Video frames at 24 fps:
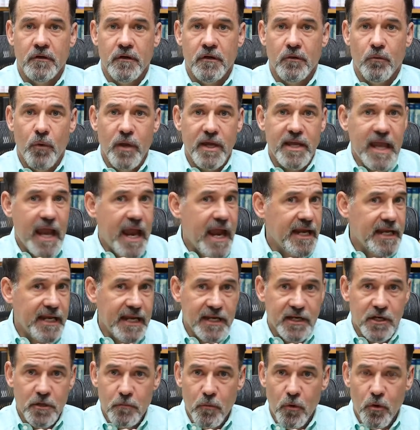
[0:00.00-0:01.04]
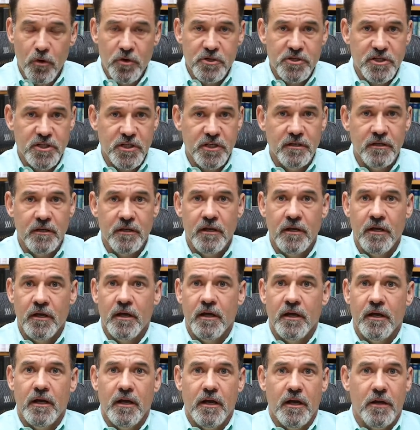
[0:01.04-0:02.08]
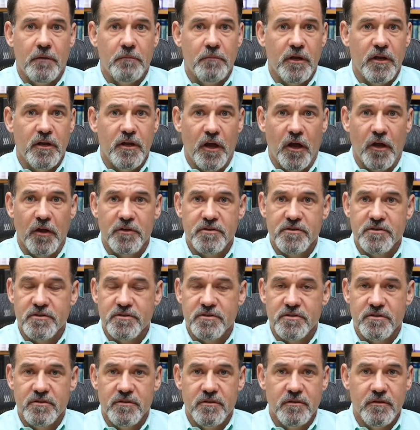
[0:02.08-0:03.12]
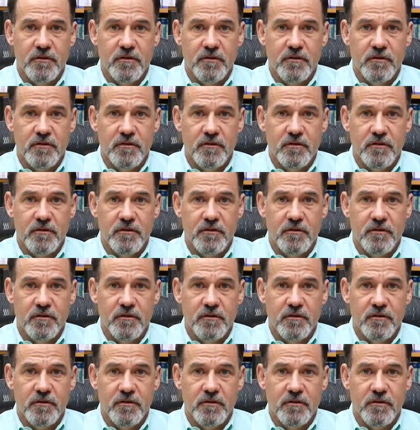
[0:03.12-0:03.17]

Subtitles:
we can't end abortion because